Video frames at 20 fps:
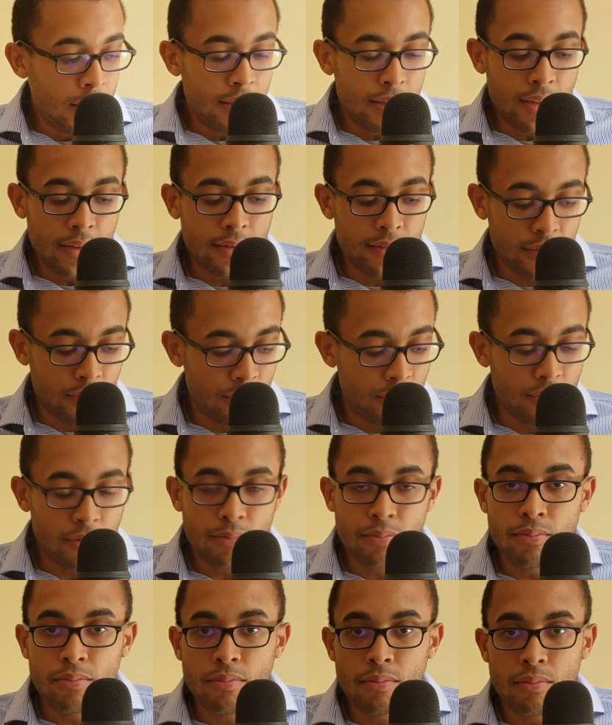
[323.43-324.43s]
This
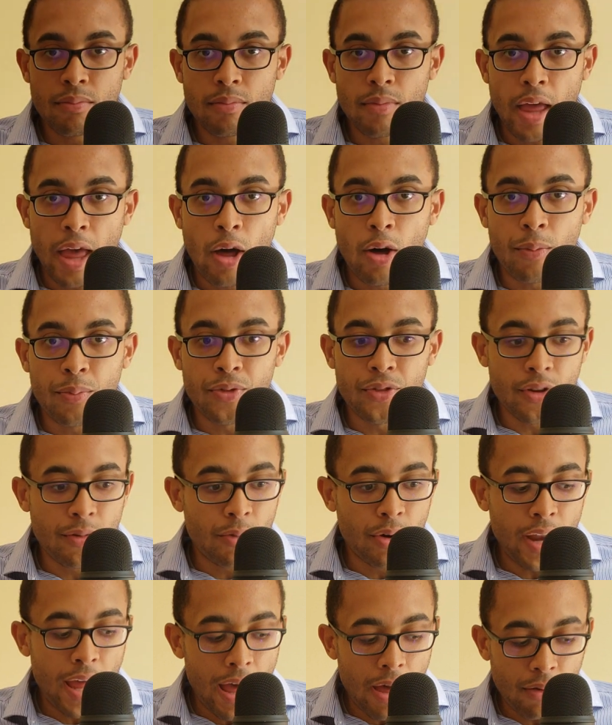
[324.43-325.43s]
could help
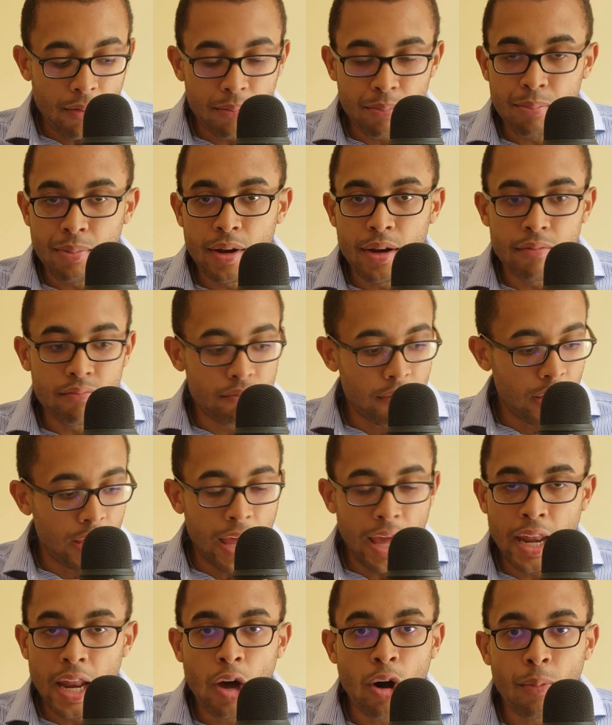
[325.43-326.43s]
someone out, but it
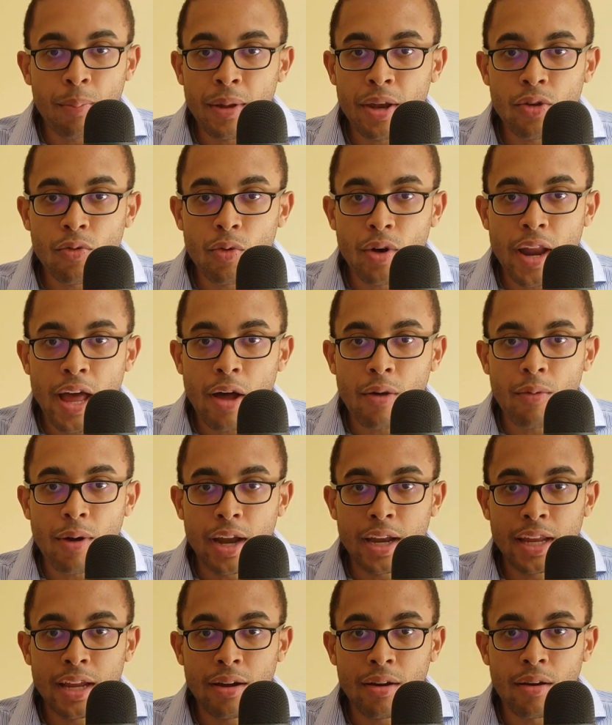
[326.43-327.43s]
can't help anyone out
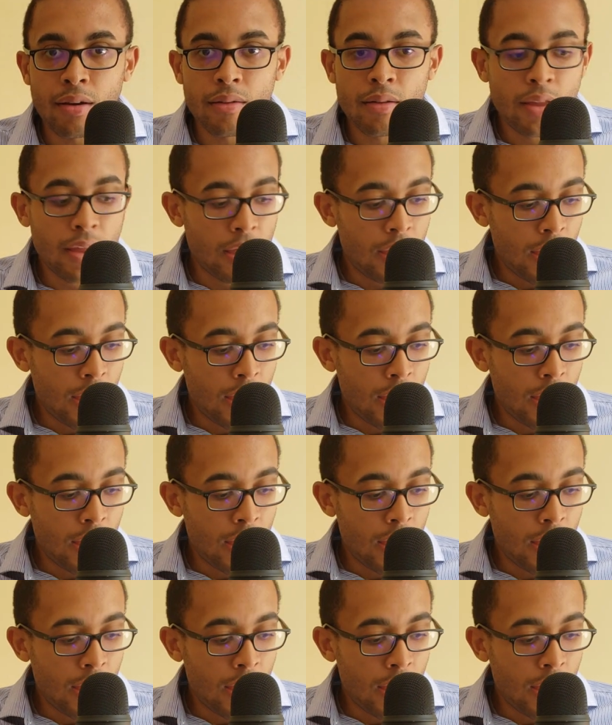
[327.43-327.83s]
right here.